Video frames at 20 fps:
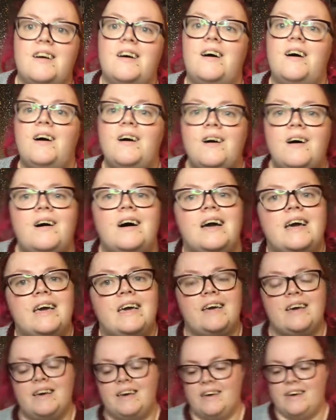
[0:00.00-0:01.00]
I
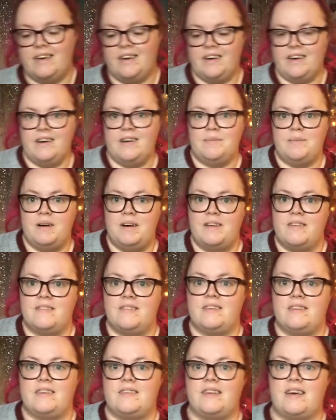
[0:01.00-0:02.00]

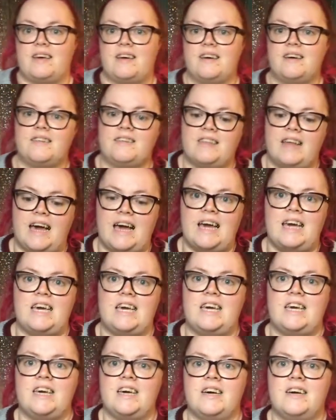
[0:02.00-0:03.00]
personally think
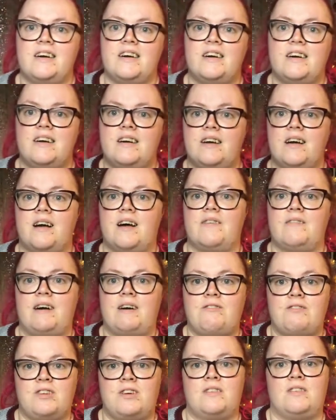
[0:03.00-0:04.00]
they have
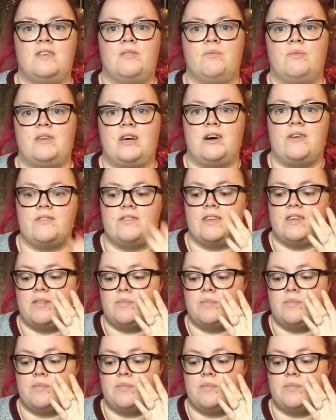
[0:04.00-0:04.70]
outdone themselves this